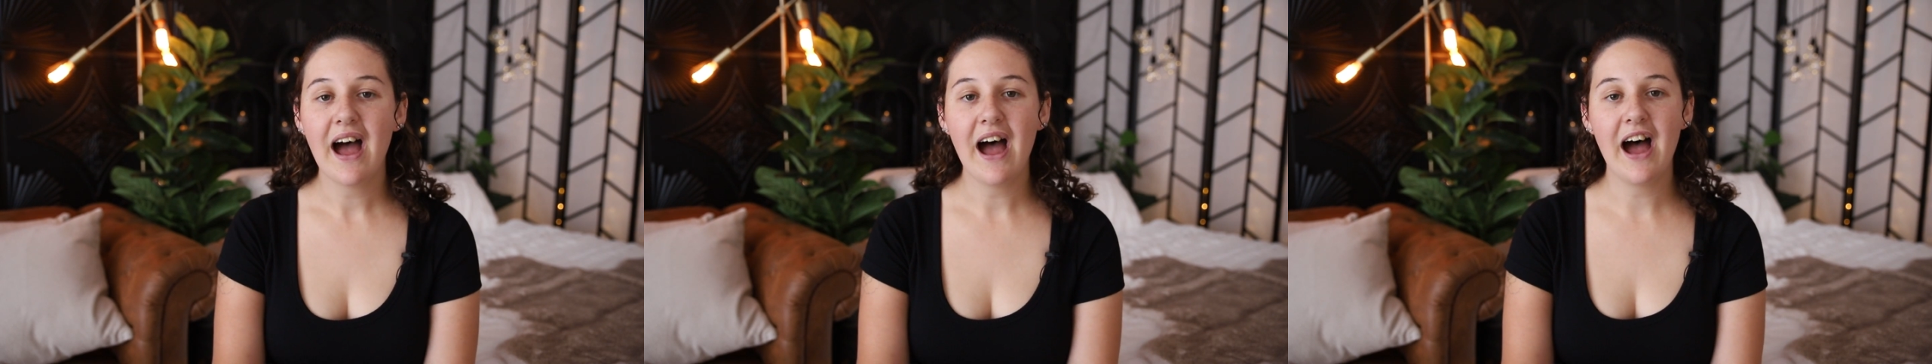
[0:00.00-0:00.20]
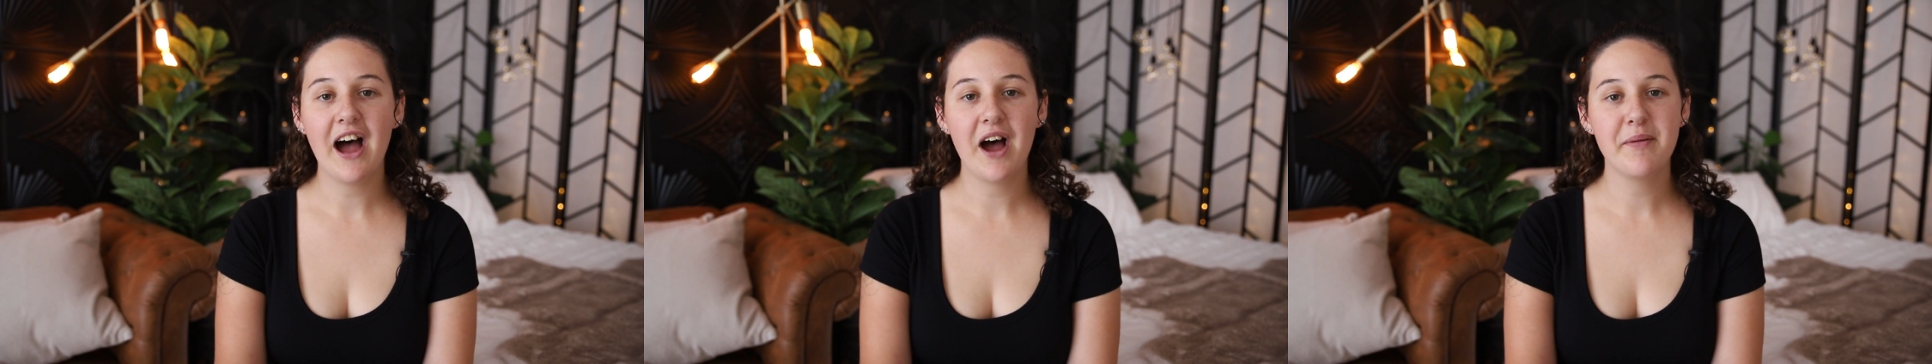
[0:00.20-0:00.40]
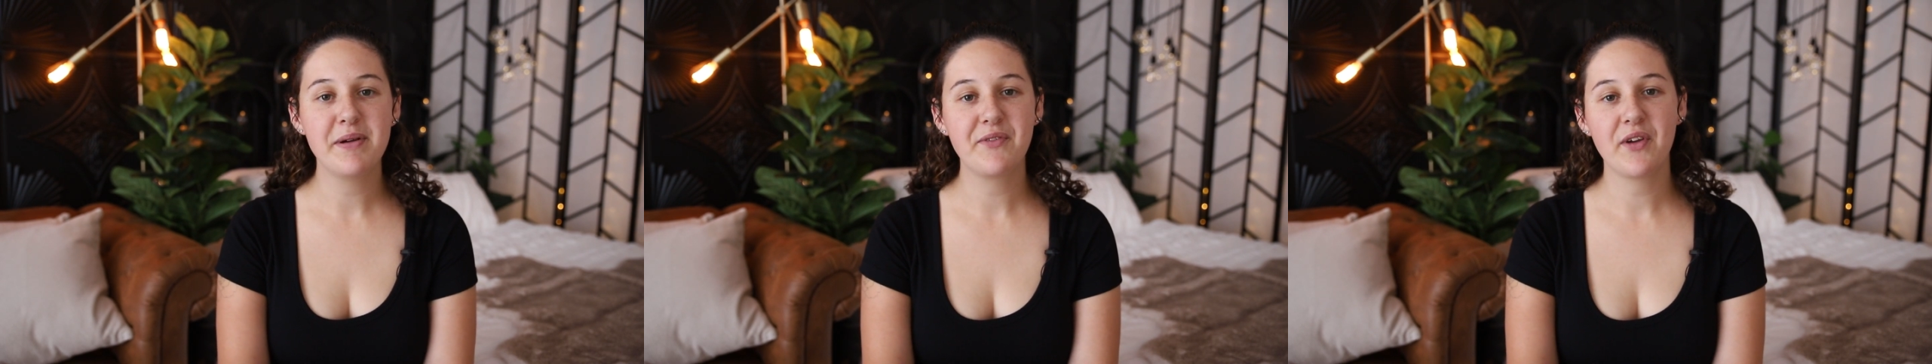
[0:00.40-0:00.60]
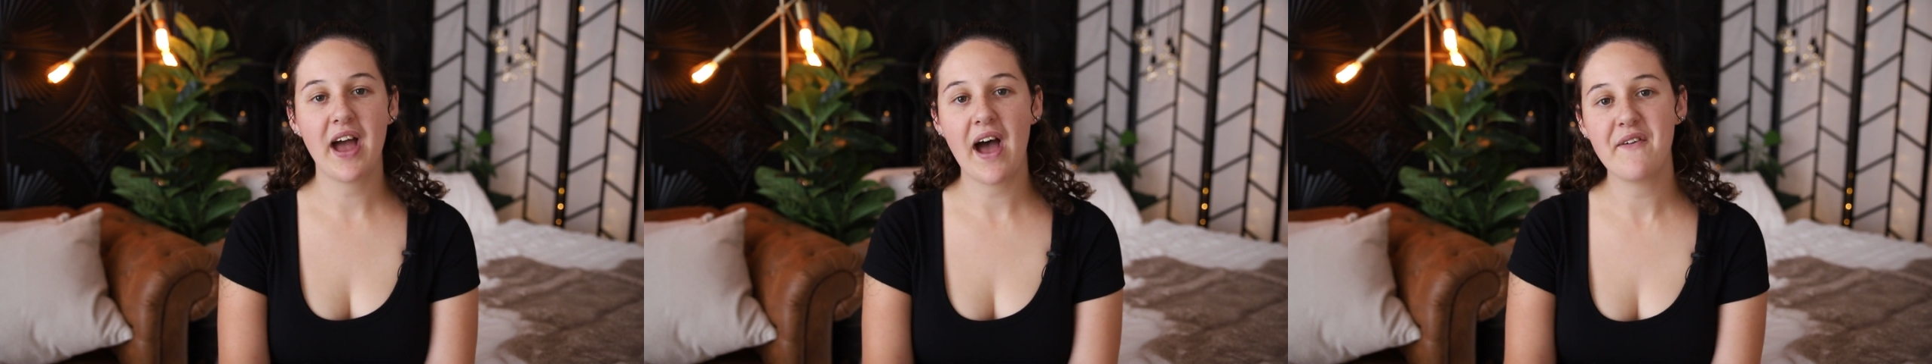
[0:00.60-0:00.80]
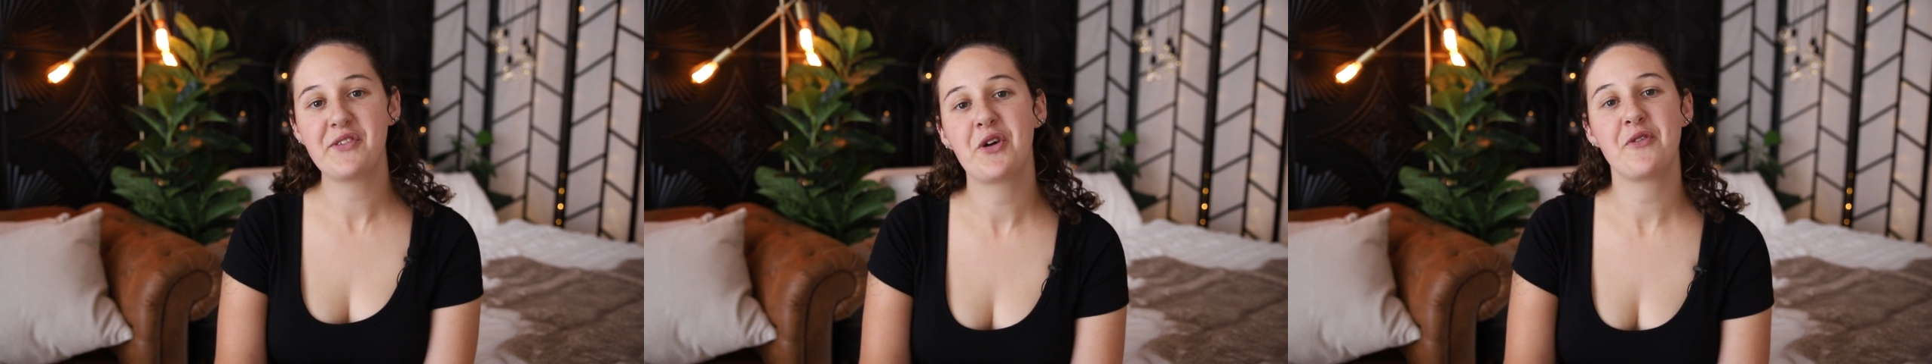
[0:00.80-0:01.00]
If you
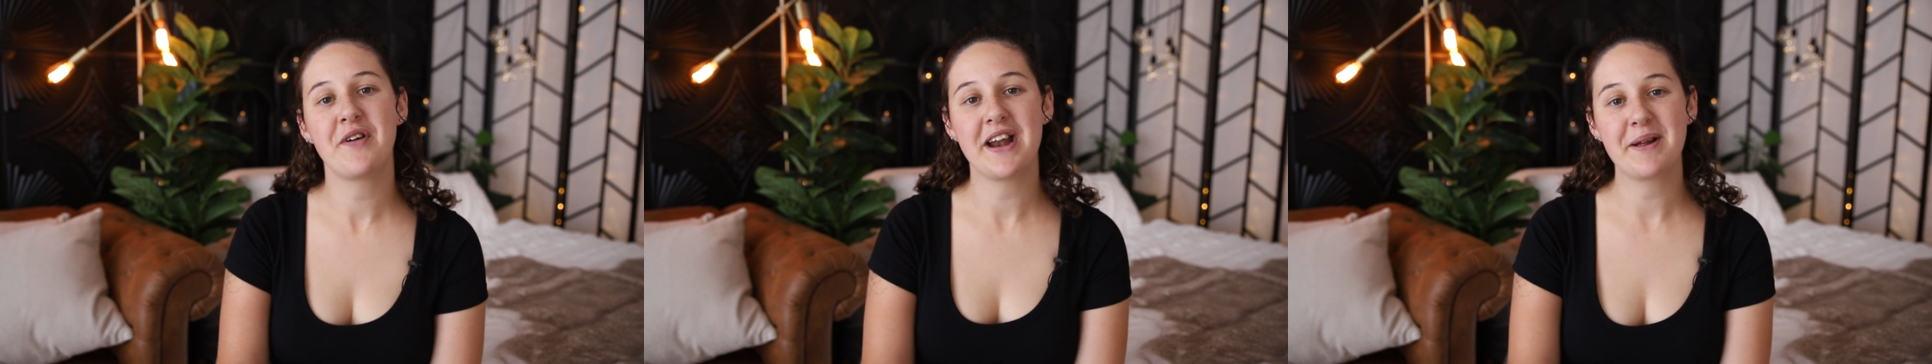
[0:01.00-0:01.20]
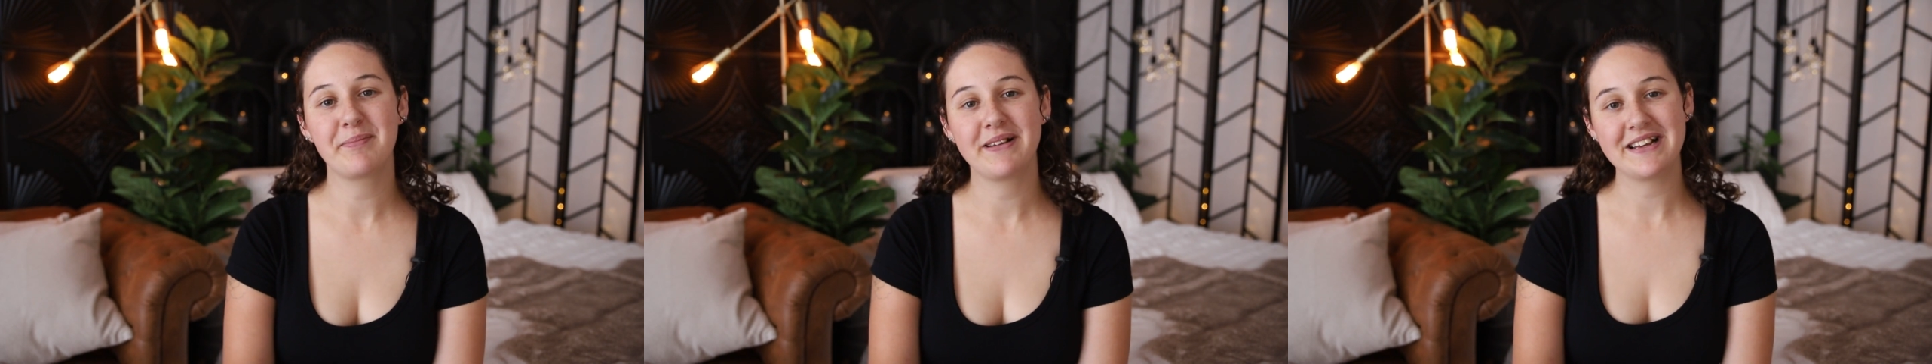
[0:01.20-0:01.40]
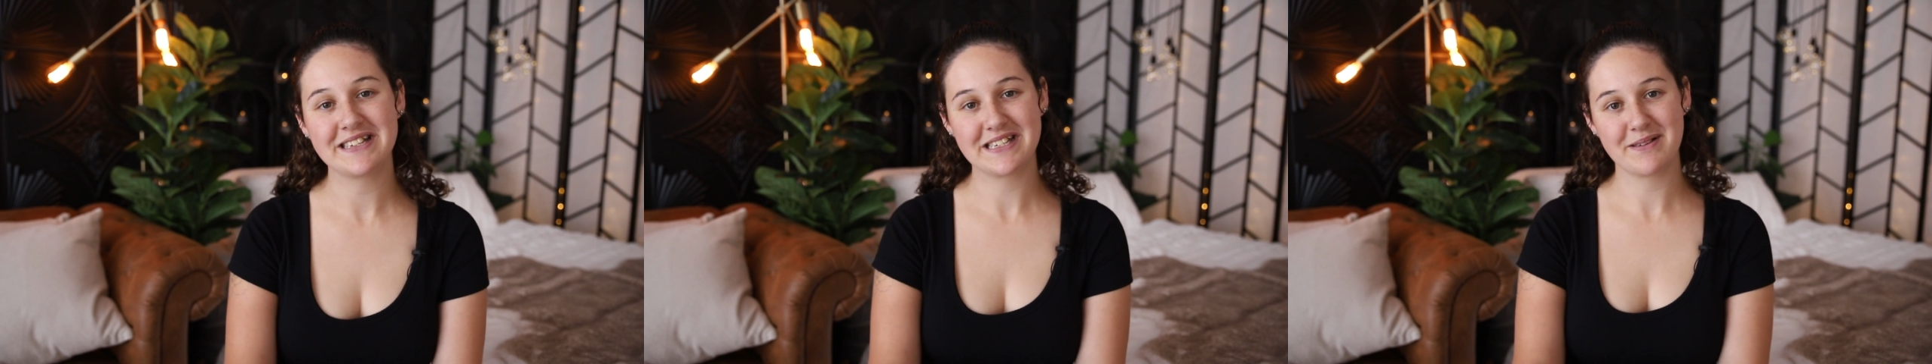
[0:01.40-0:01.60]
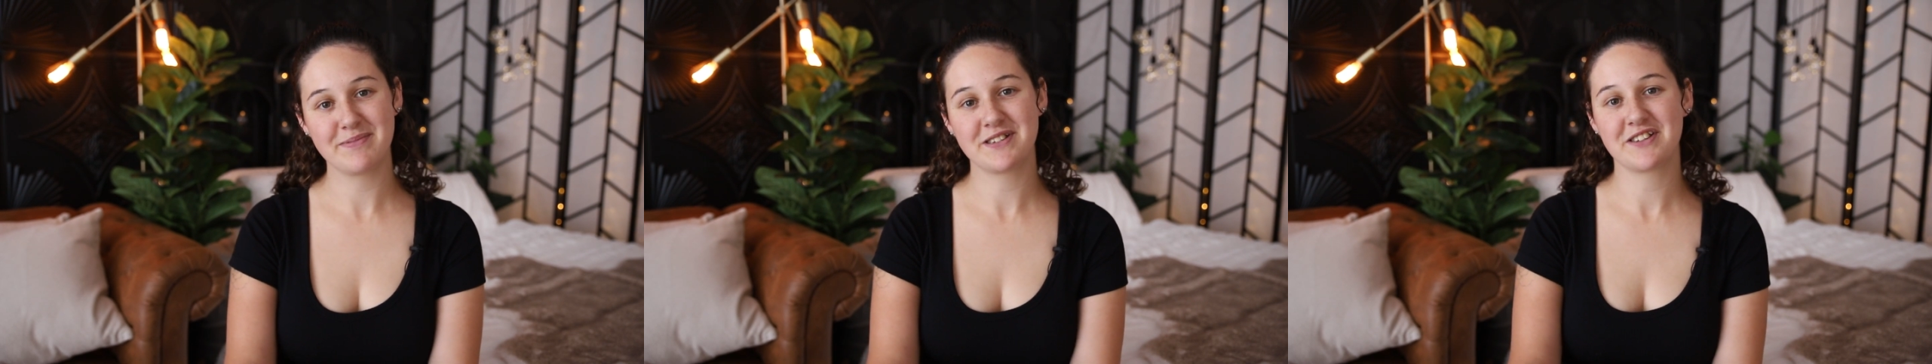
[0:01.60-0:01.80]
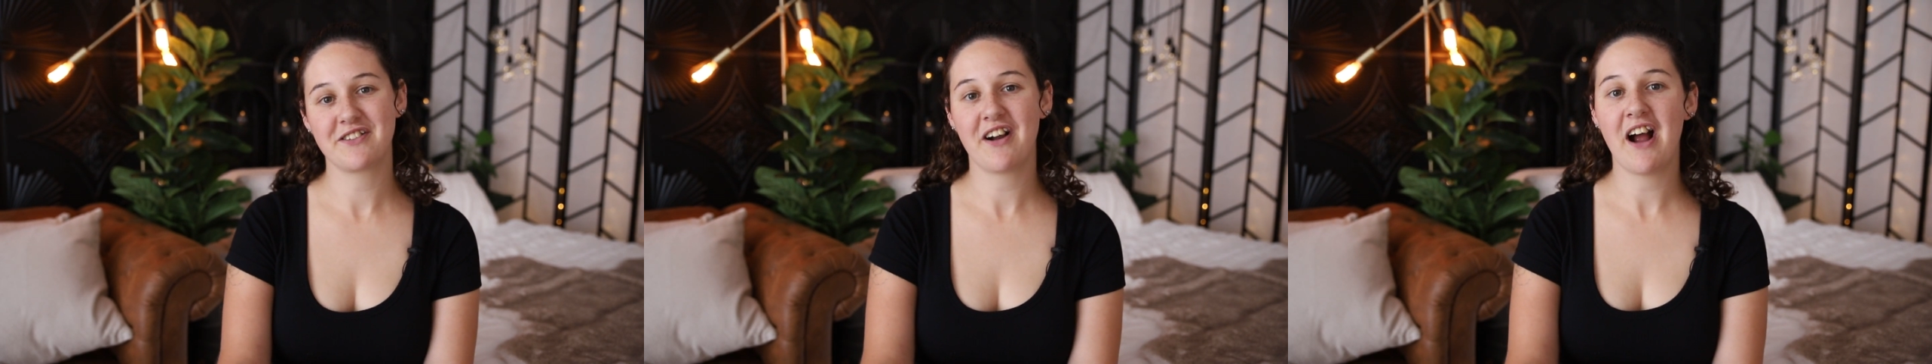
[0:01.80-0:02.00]
haven't already, please
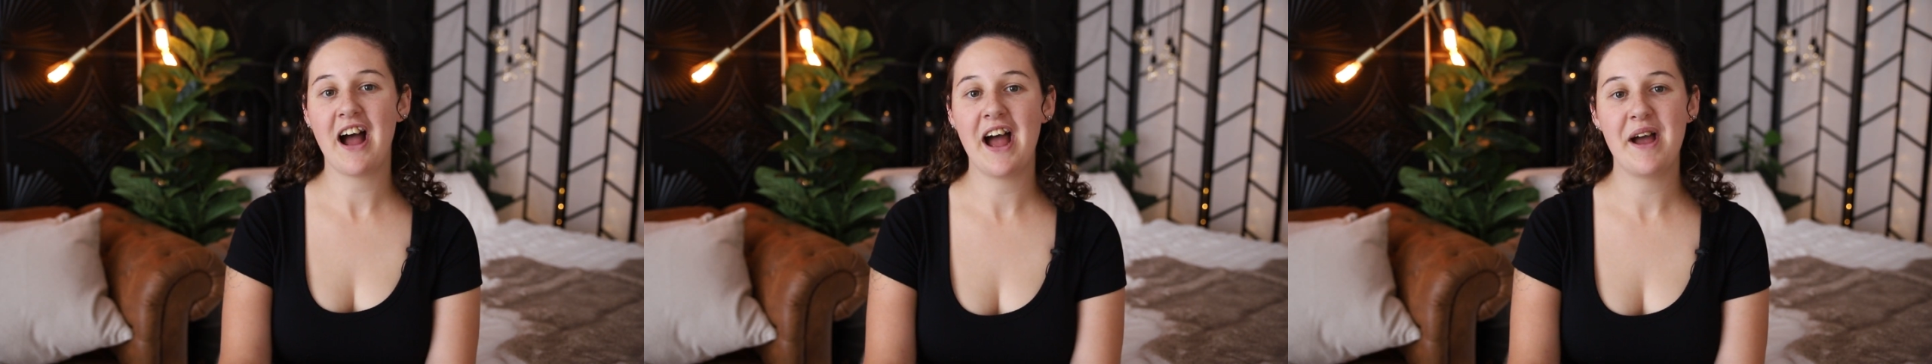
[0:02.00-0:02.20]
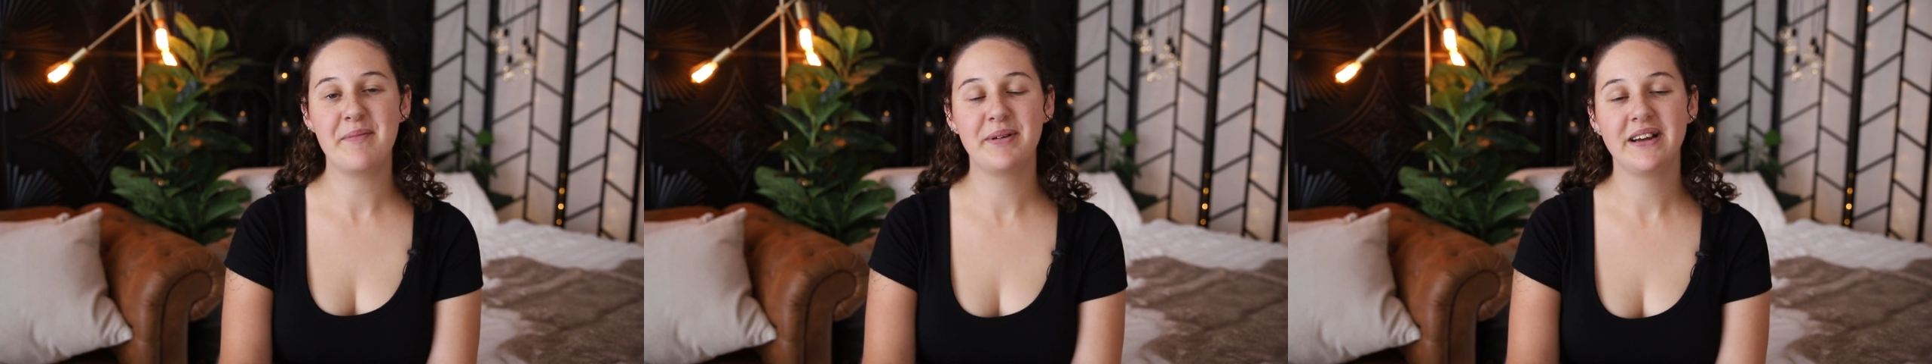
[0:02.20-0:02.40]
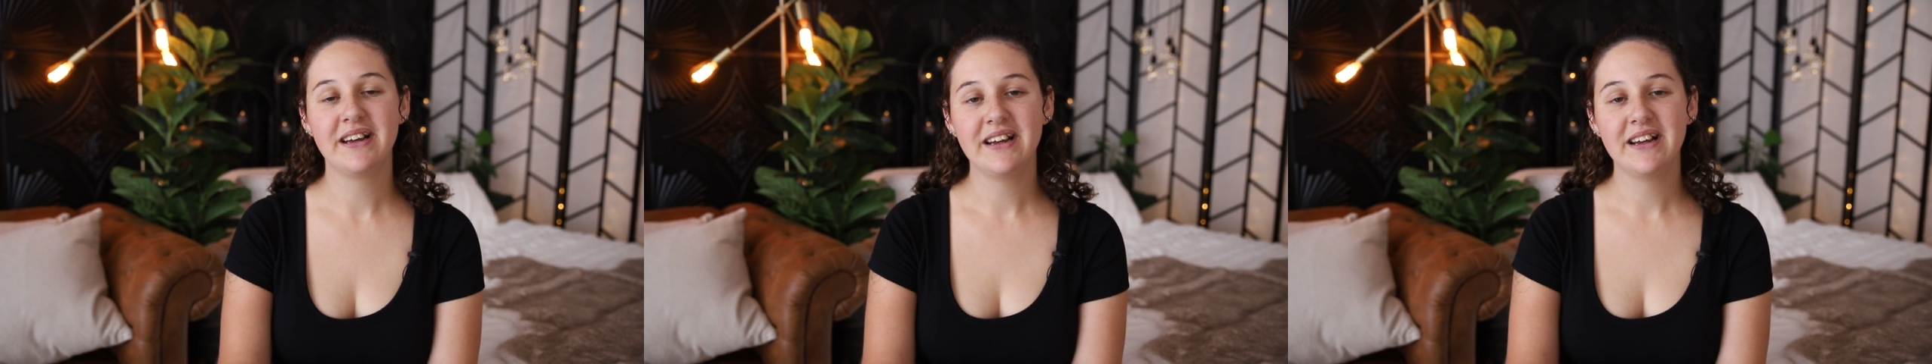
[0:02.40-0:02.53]
subscribe.